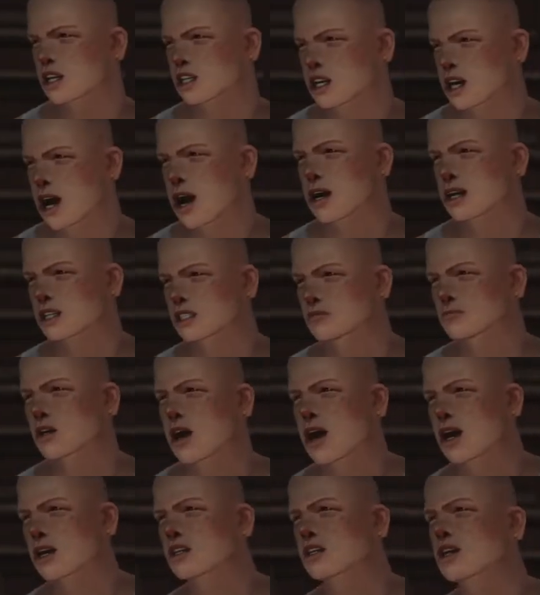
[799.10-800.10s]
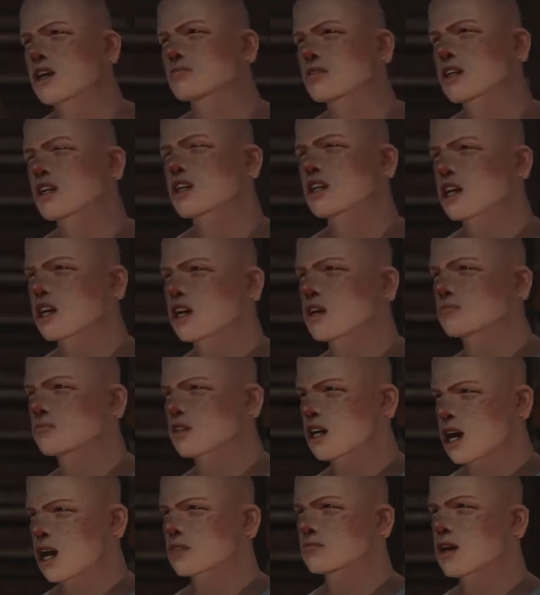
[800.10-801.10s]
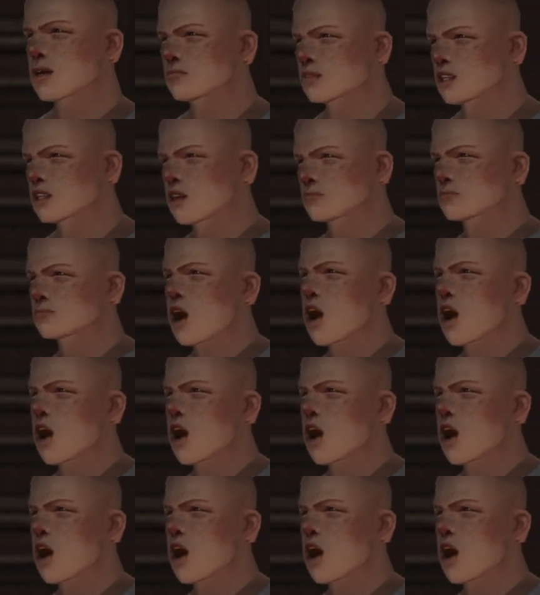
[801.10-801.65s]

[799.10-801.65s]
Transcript: She got expelled because she complained about Mr.